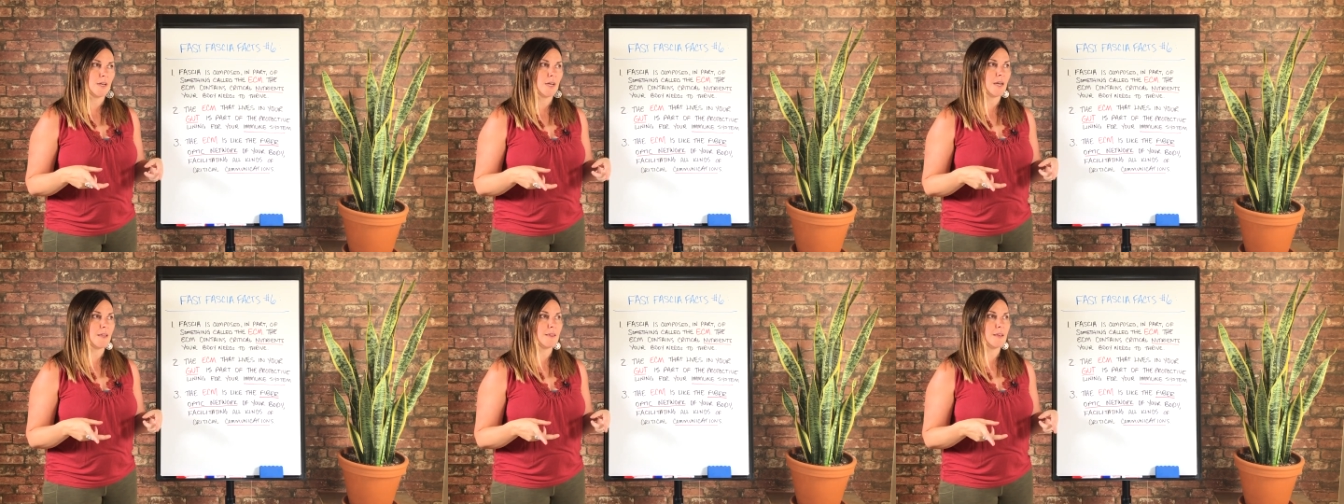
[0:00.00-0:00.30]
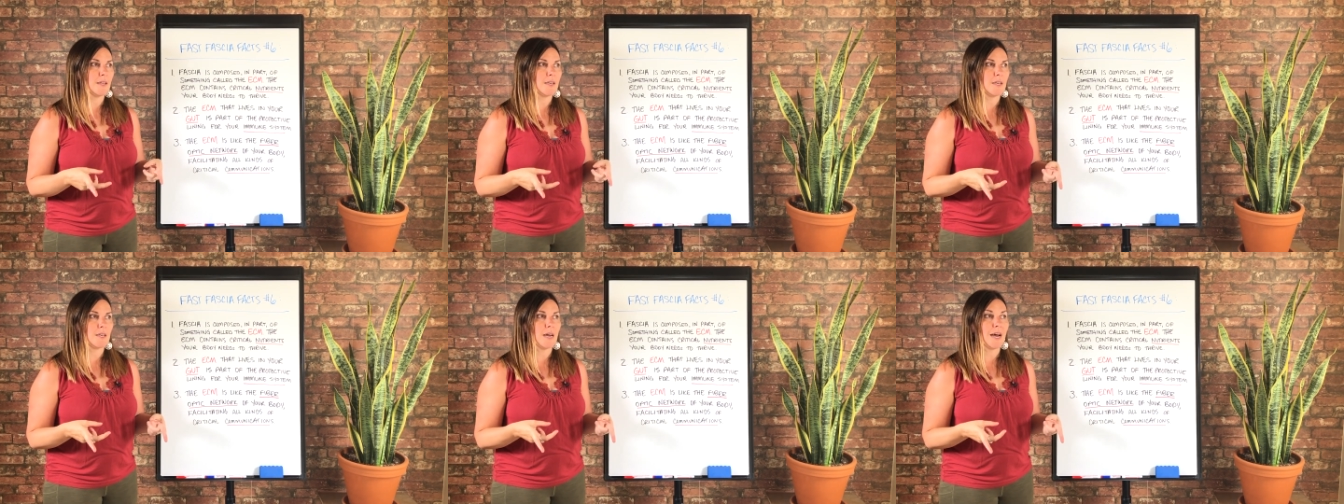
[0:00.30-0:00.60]
and
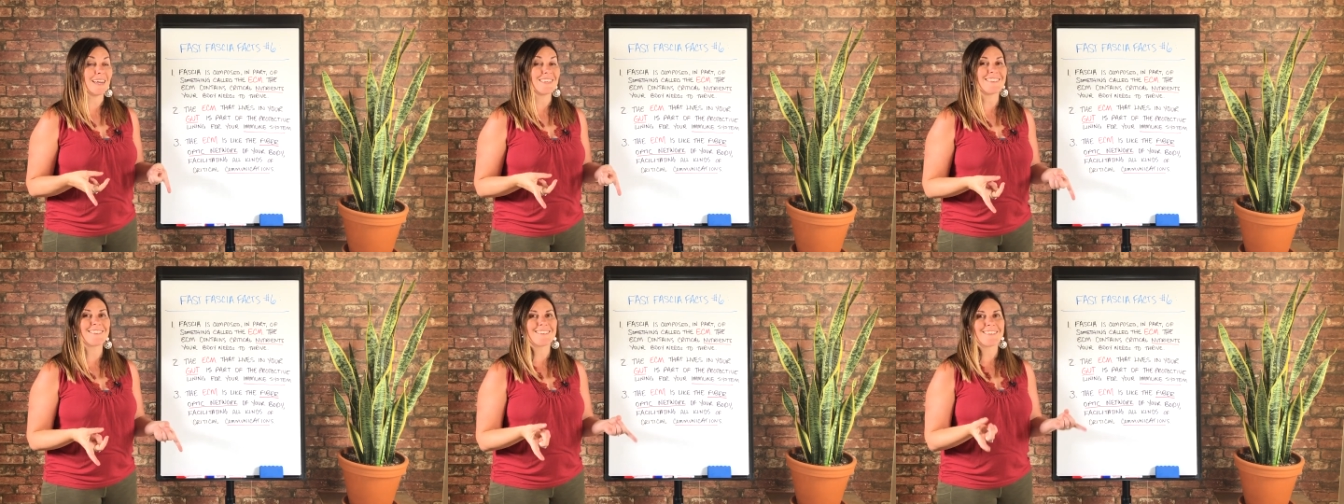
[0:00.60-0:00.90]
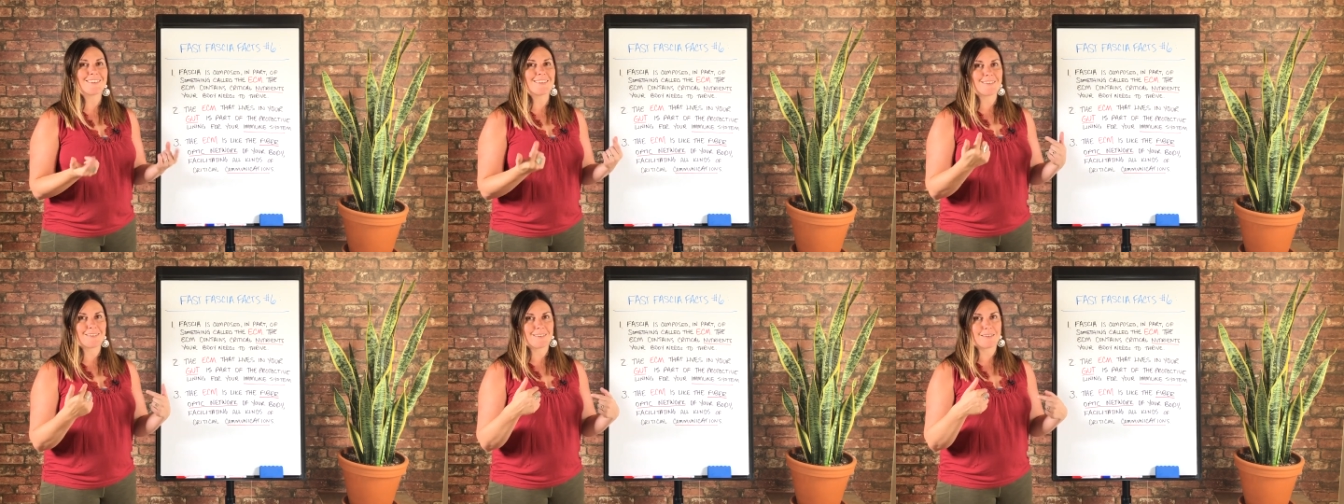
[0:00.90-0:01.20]
then
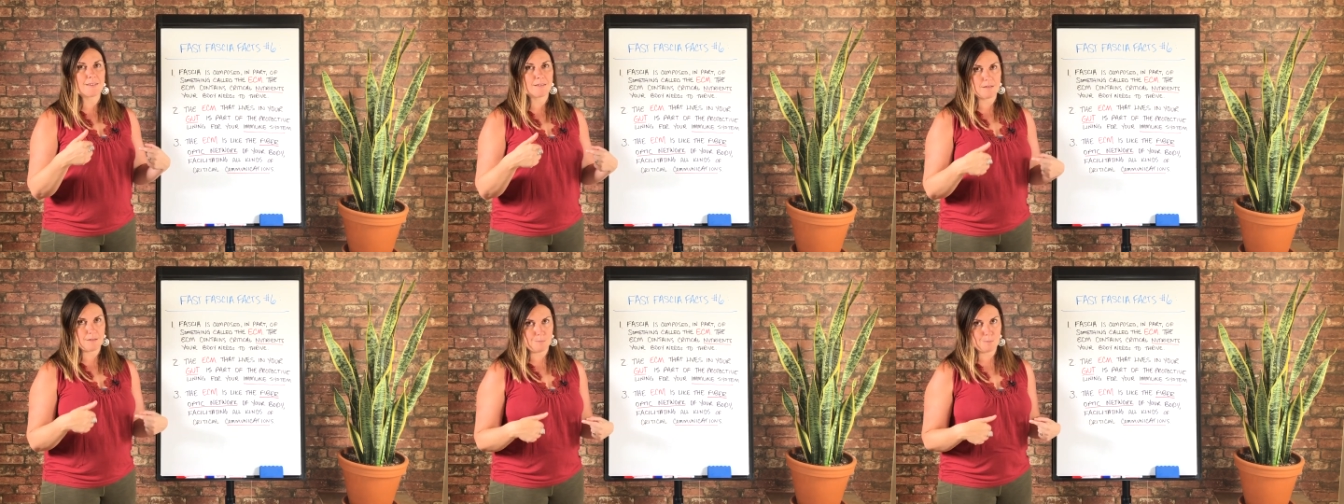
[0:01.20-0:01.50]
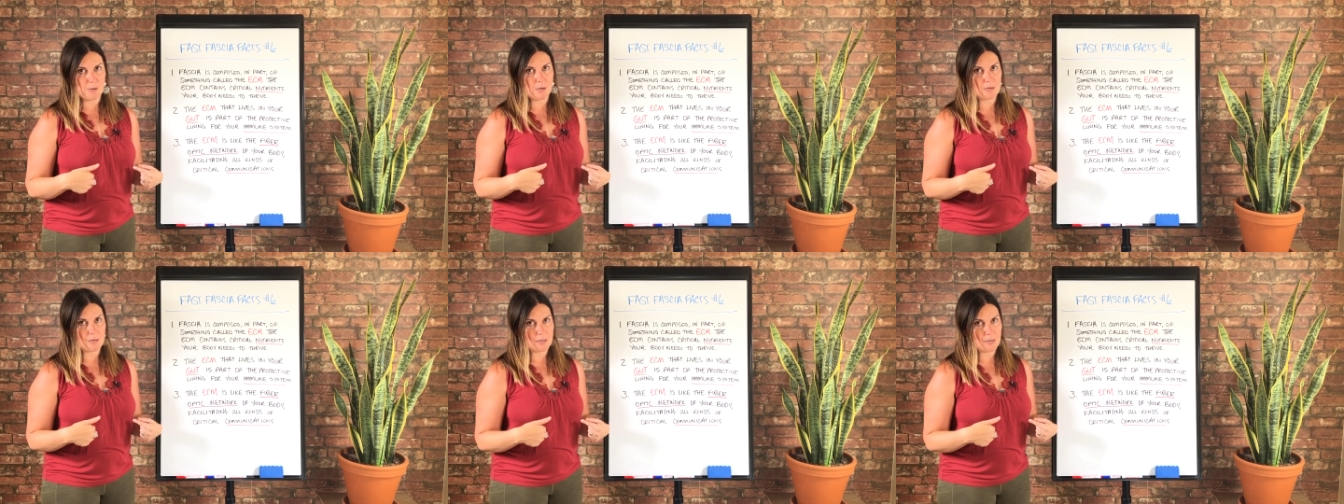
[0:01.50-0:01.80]
assist the
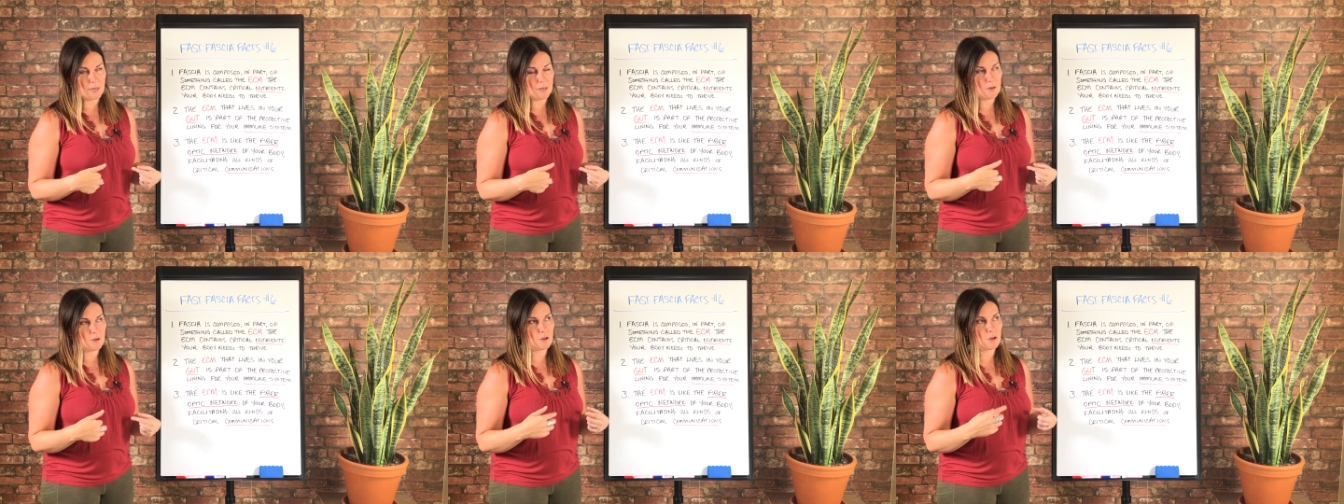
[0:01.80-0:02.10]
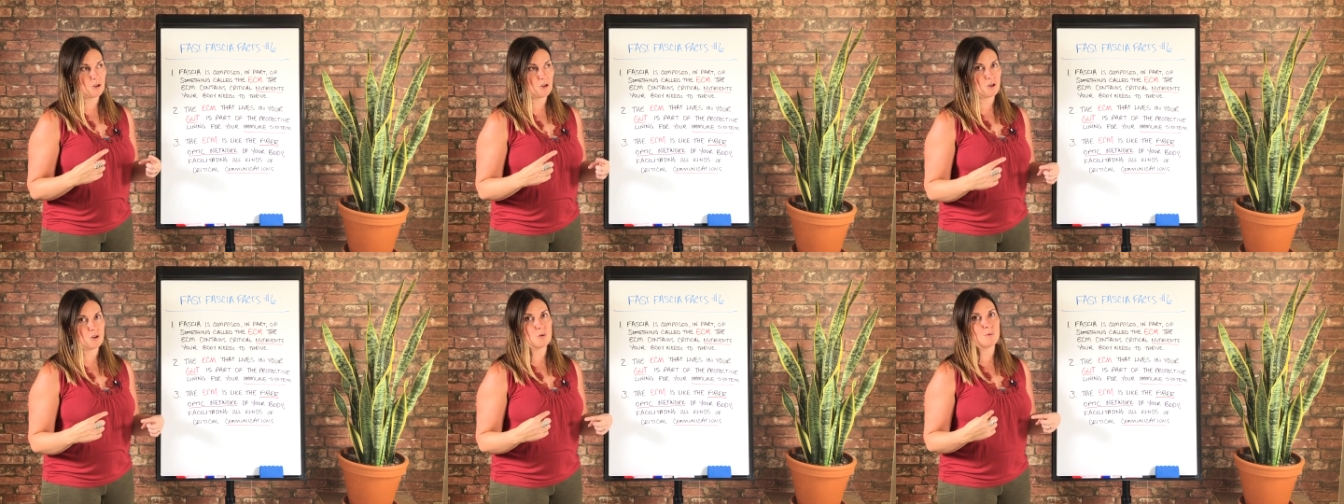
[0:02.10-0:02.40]
body
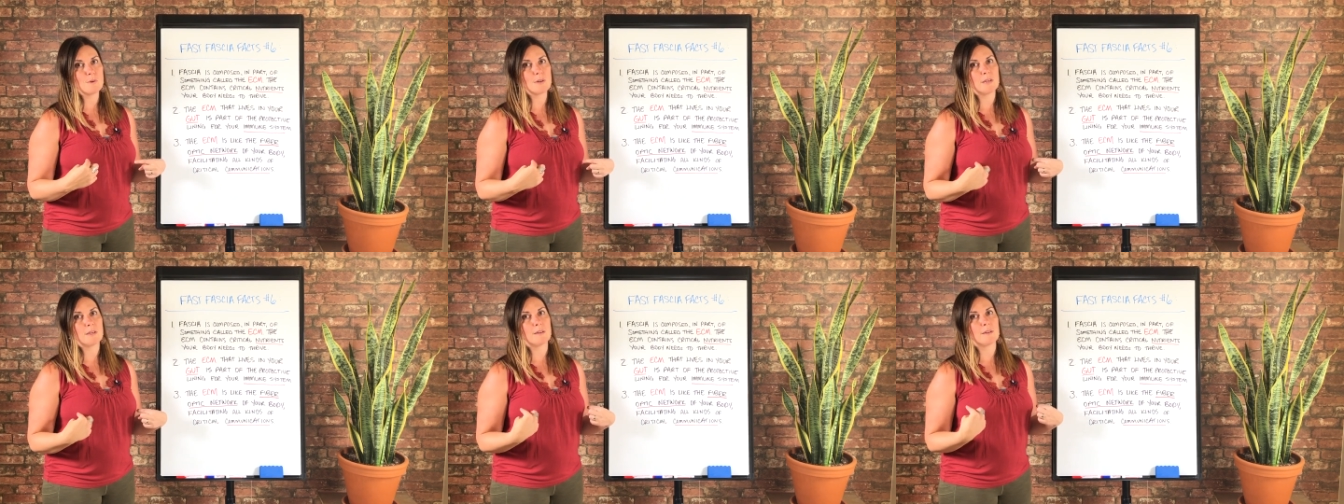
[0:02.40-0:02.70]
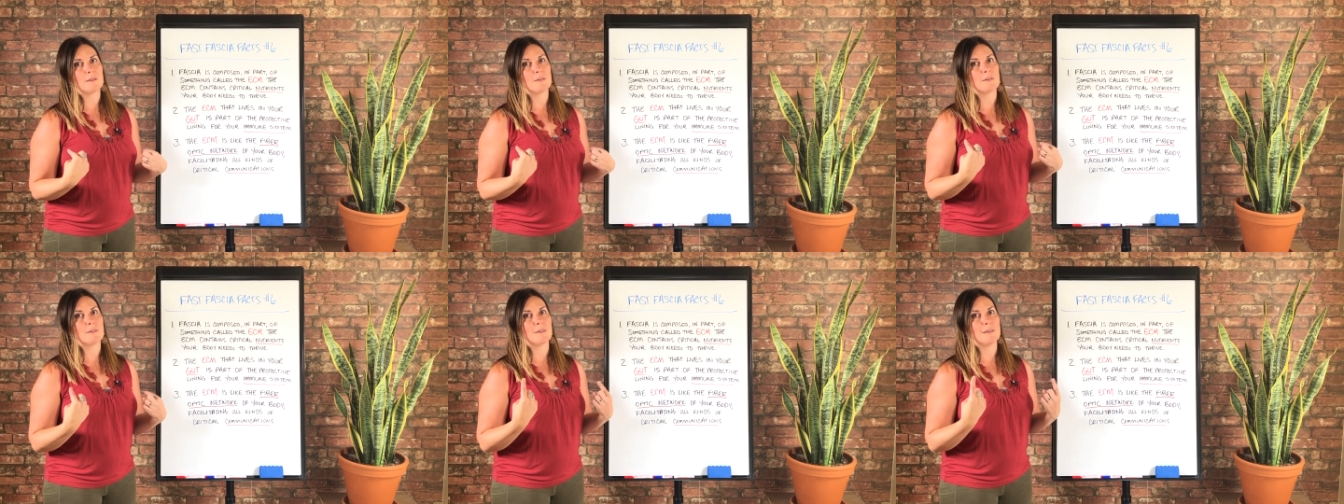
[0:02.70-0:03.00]
to do what it
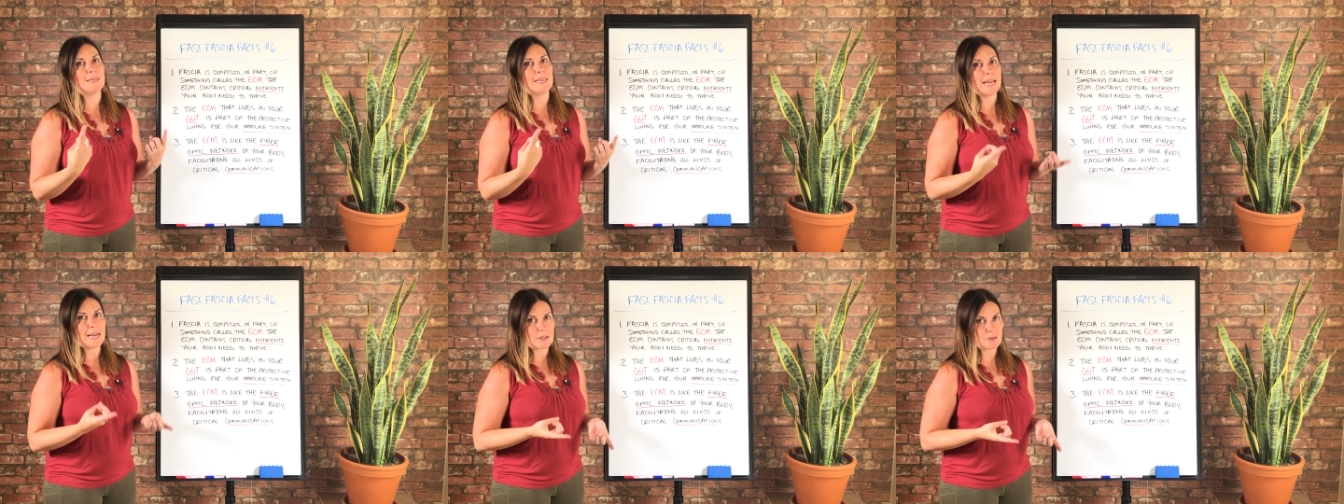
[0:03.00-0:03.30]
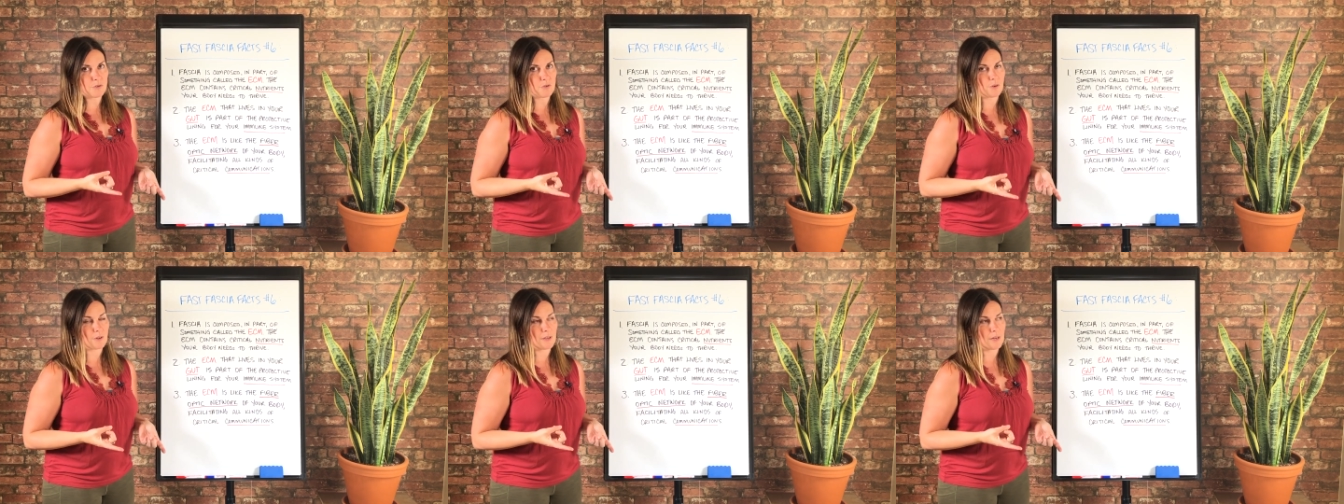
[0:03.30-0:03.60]
does
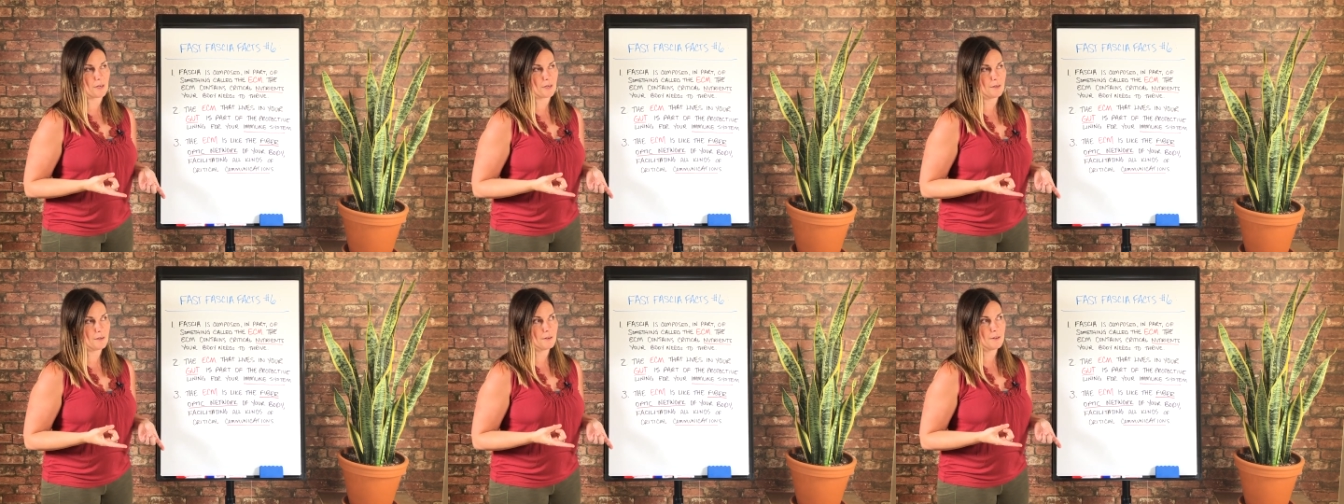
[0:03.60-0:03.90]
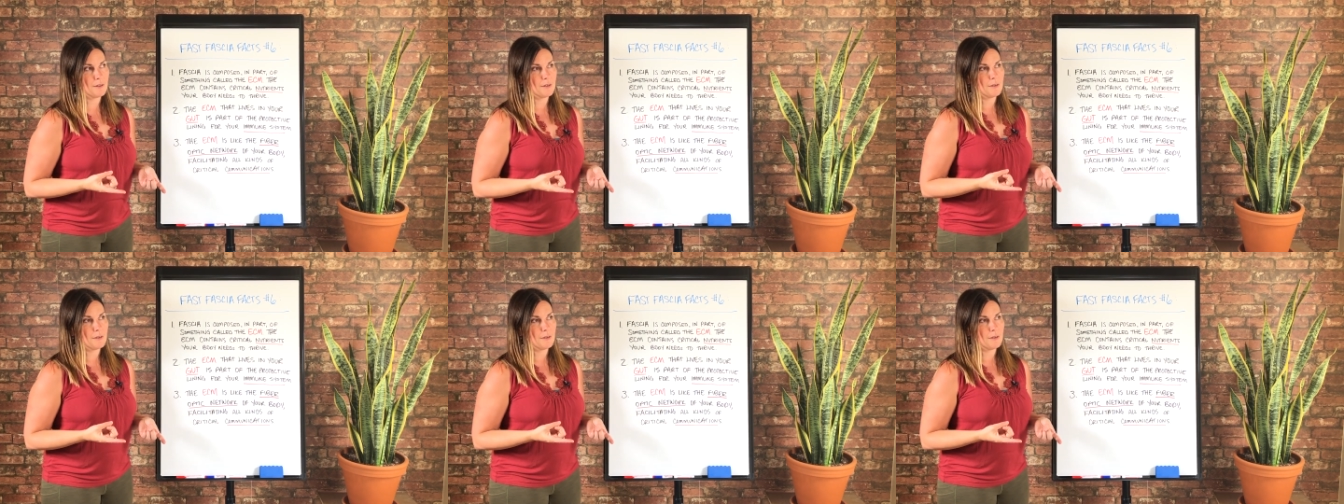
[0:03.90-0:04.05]
naturally,